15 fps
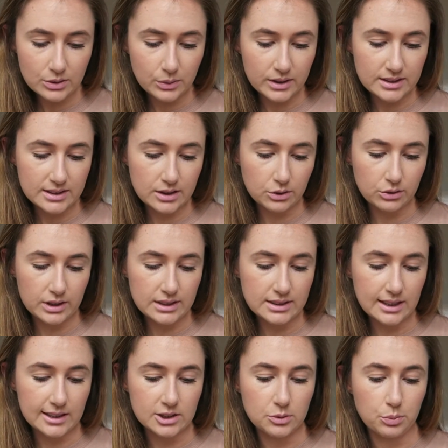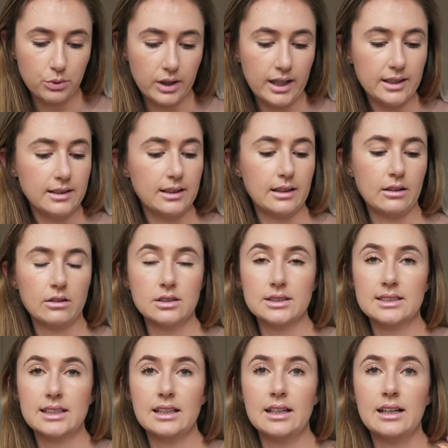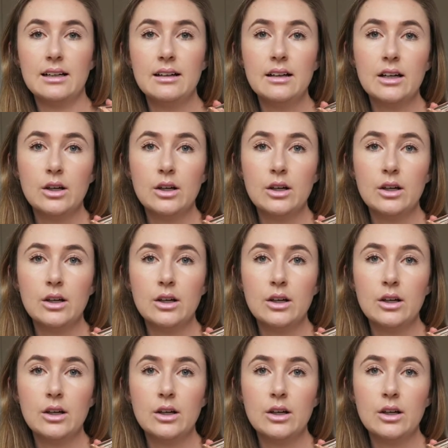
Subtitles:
was the Retouch Brightening Concealer,